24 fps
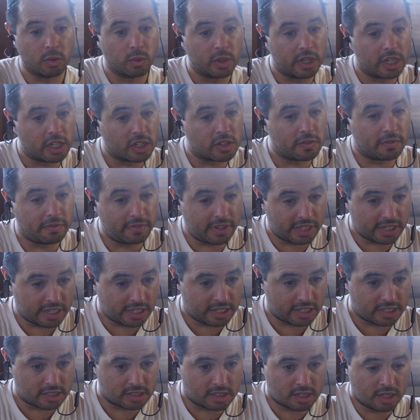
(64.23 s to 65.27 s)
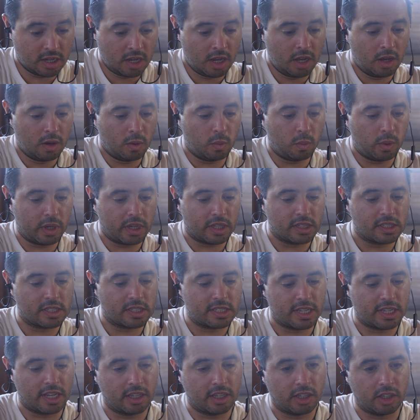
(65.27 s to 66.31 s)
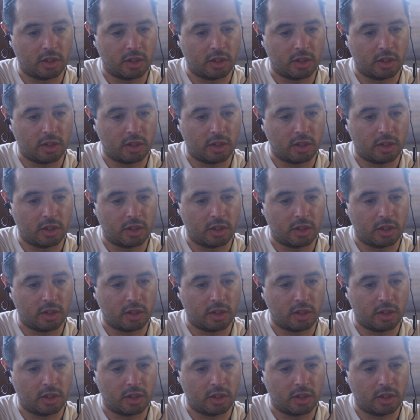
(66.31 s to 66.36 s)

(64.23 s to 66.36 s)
to reach vegans, we can sell